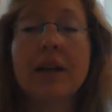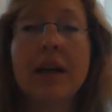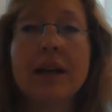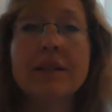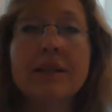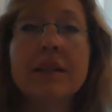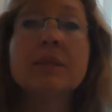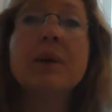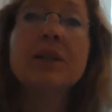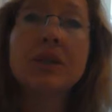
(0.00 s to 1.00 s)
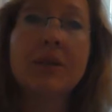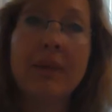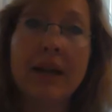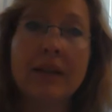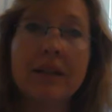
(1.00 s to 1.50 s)
clients, especially
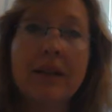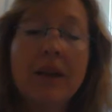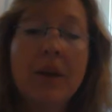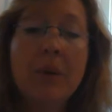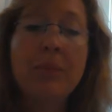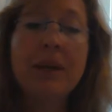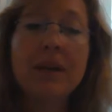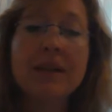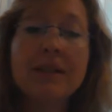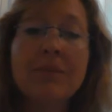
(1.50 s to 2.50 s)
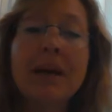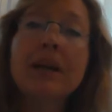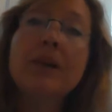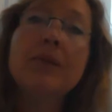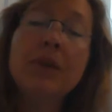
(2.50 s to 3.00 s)
men, because it
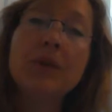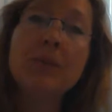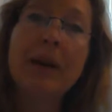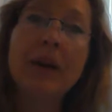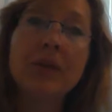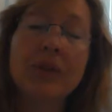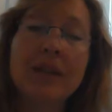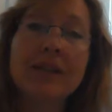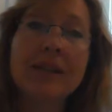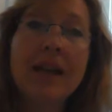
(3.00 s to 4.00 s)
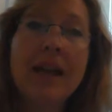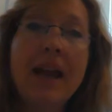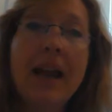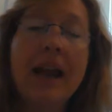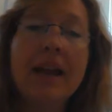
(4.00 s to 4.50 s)
might confuse boundaries
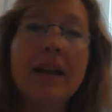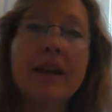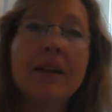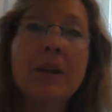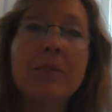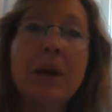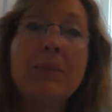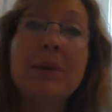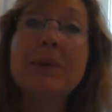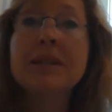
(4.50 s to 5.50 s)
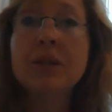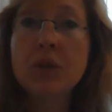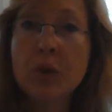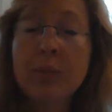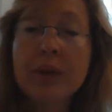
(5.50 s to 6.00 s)
and it might be
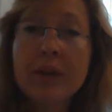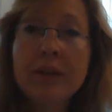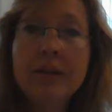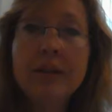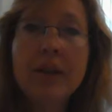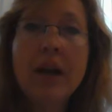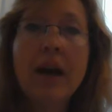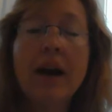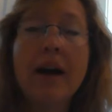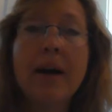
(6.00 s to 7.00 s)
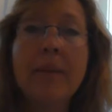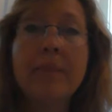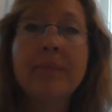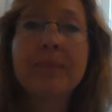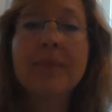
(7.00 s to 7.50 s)
misinterpreted.
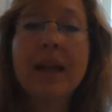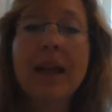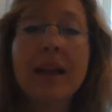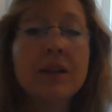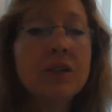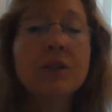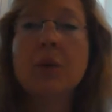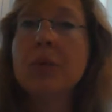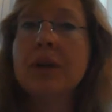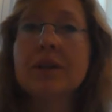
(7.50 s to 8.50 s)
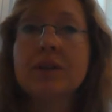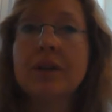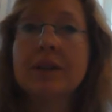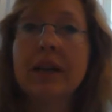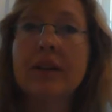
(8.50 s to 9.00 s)
And I just don't want to
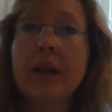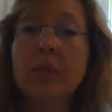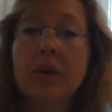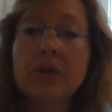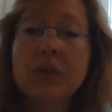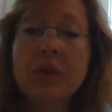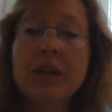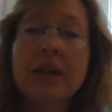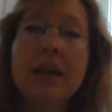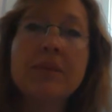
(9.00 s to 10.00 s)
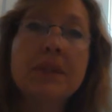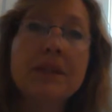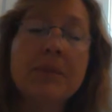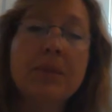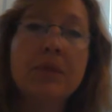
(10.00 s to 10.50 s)
start down that road. So it keeps it
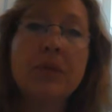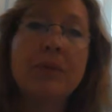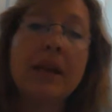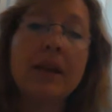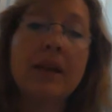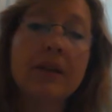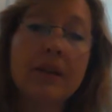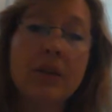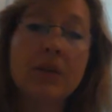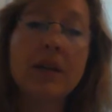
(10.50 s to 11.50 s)
simple for me, no